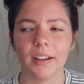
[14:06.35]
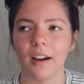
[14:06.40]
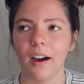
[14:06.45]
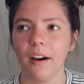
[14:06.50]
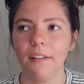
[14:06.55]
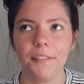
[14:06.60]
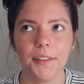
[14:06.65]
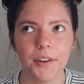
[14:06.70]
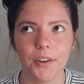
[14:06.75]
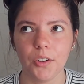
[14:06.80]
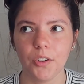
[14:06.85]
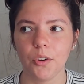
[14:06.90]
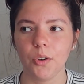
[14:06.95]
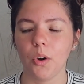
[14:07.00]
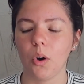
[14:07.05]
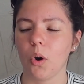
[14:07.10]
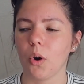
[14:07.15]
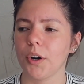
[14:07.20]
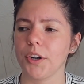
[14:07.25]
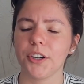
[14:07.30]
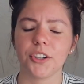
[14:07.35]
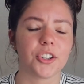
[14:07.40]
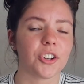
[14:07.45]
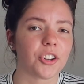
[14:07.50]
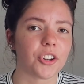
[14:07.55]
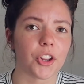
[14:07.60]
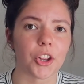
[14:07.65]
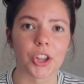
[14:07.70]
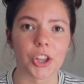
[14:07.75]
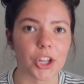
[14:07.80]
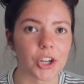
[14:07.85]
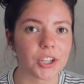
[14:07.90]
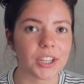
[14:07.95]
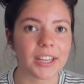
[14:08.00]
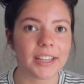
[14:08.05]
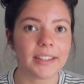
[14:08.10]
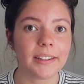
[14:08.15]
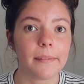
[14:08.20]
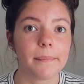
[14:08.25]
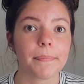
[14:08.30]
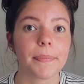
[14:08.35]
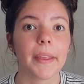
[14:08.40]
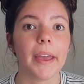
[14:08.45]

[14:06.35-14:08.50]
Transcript: of the new, or you're just looking,